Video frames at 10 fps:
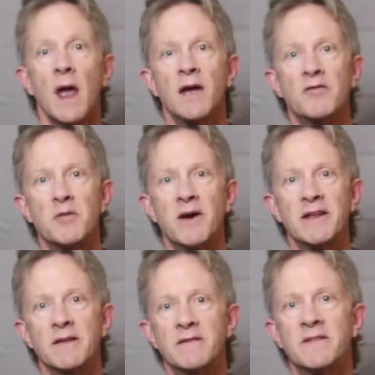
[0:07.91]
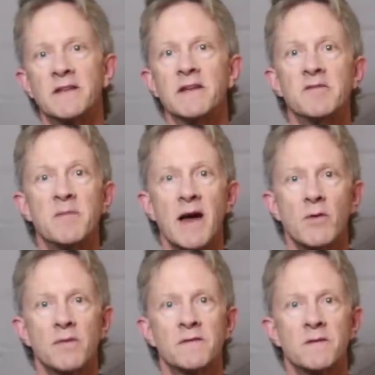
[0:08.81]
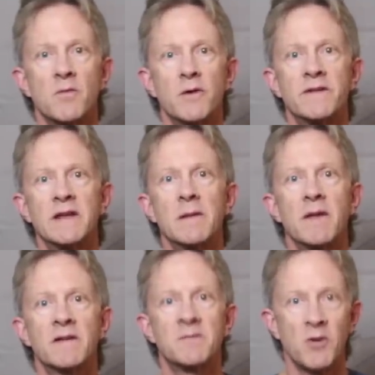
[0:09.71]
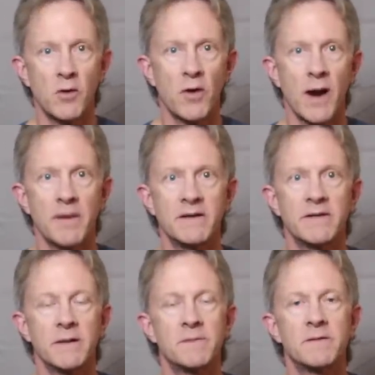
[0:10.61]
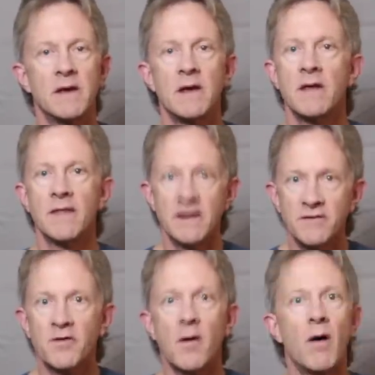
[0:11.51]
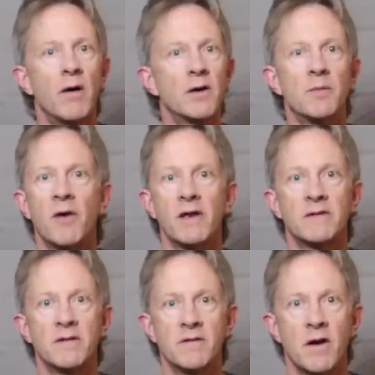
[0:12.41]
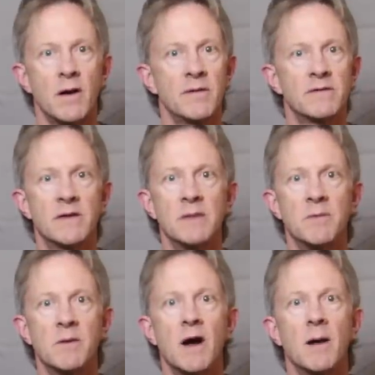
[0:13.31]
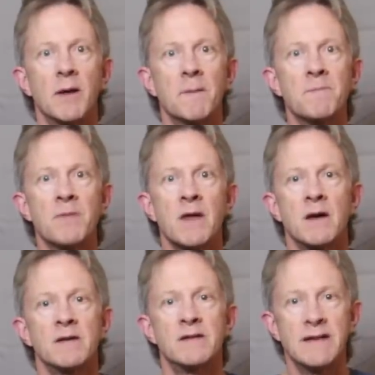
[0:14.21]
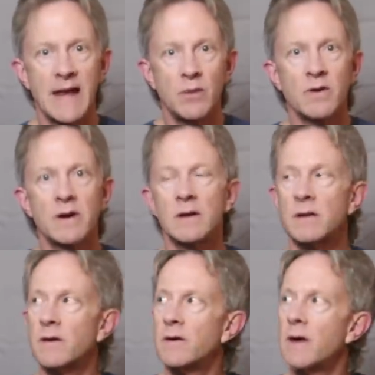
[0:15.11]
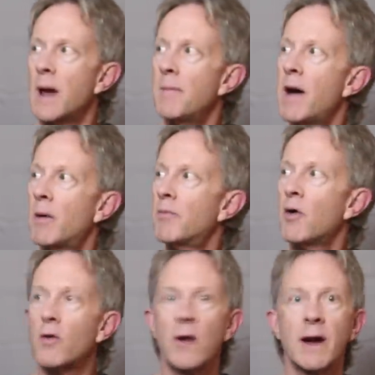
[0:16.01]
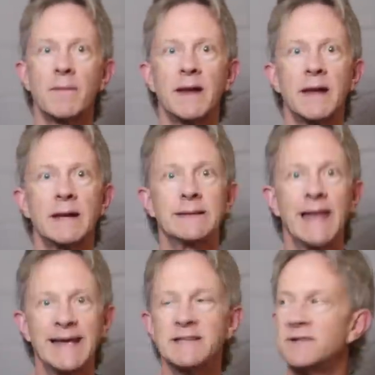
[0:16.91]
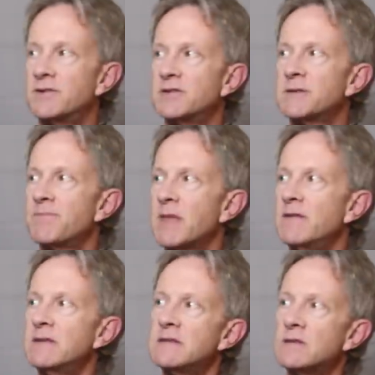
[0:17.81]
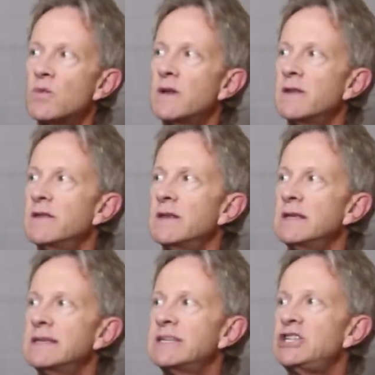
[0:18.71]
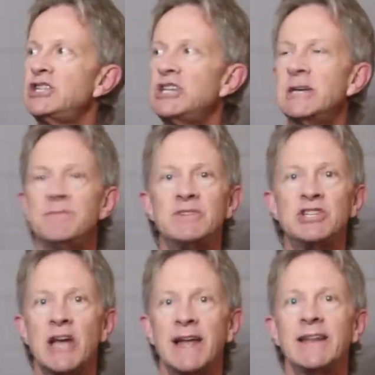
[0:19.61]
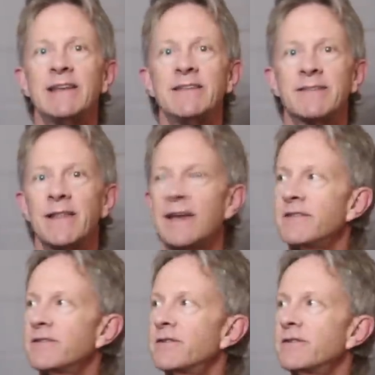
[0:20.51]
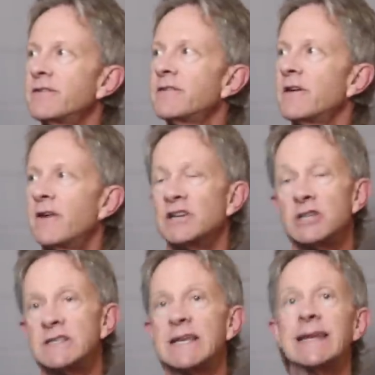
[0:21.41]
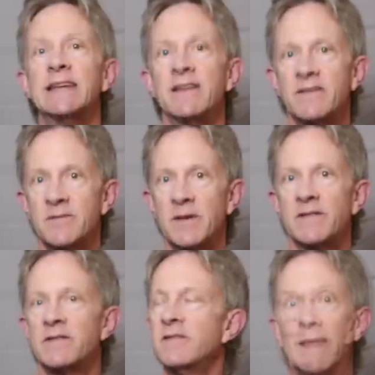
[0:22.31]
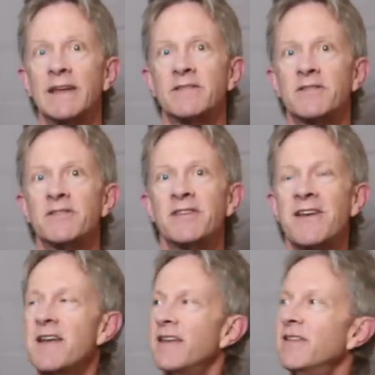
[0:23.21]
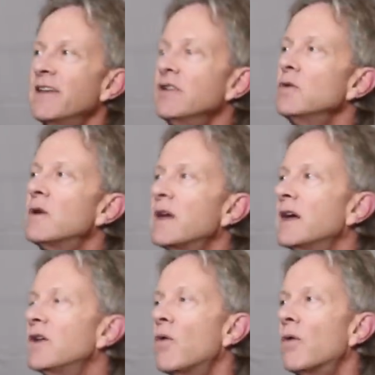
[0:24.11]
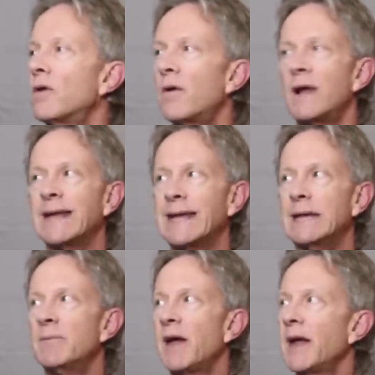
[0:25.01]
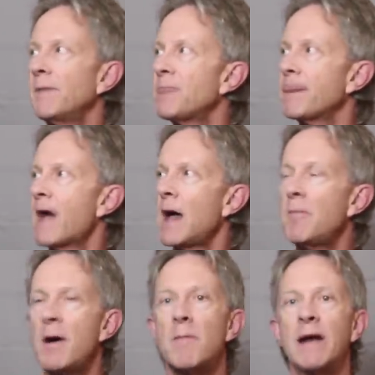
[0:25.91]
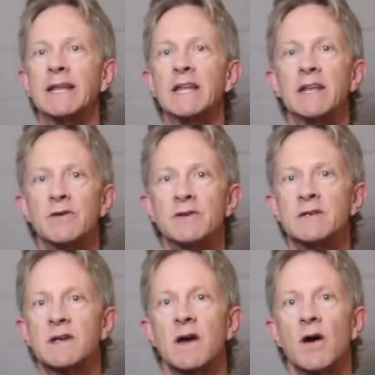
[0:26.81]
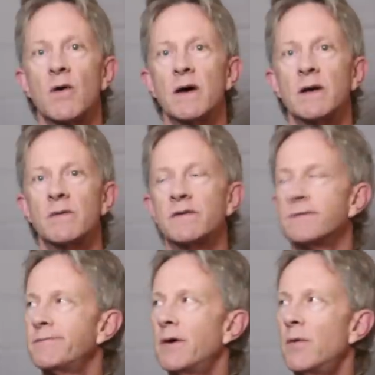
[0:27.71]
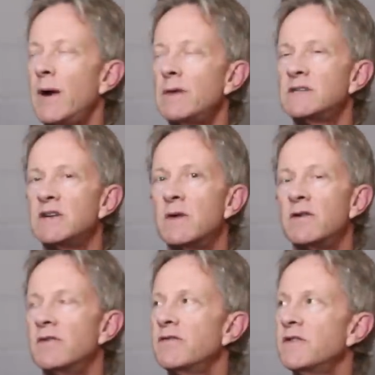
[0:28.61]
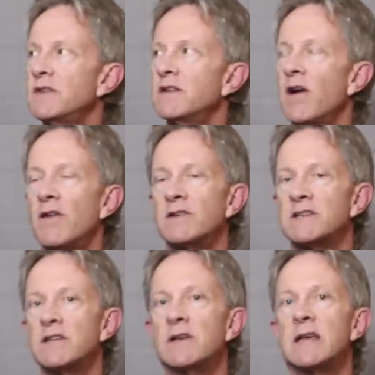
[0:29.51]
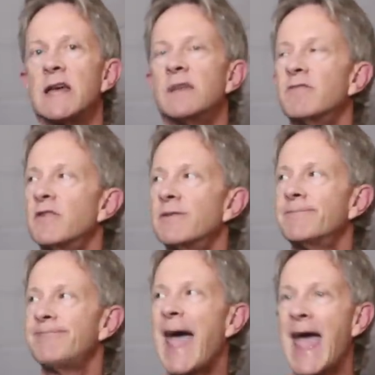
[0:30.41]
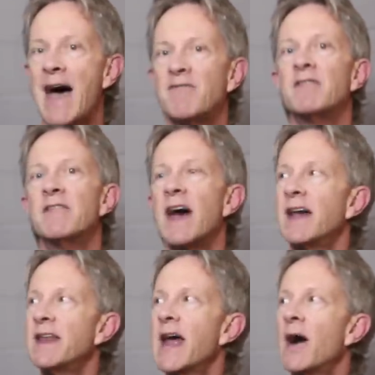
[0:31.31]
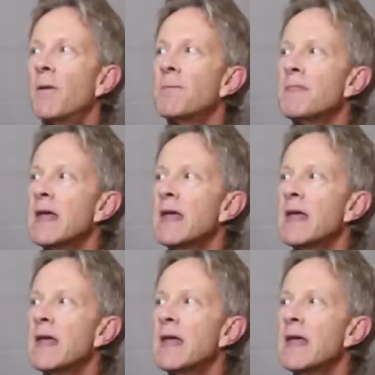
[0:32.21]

Hey everybody, it's Steve back with some more D M X programming tips. Thanks for all your positive comments, keep them coming. Today we're going to learn about programming lasers, and this is one of these cheap Chinese lasers, I should say inexpensive lasers, that you can order on eBay. I bought mine years ago and it was around two hundred fifty dollars, and you can get them for half of that now.